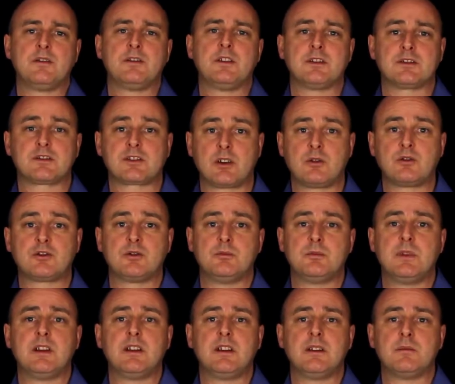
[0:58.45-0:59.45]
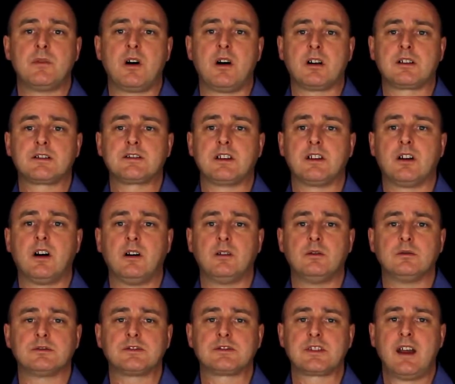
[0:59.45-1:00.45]
that social media marketing
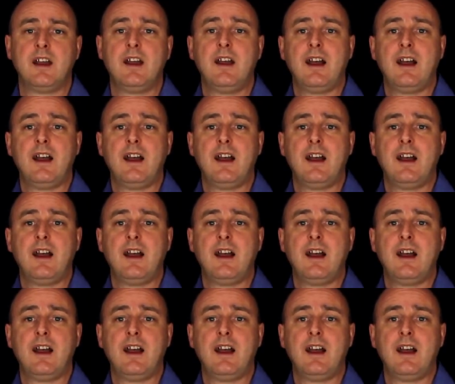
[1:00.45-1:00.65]
holds.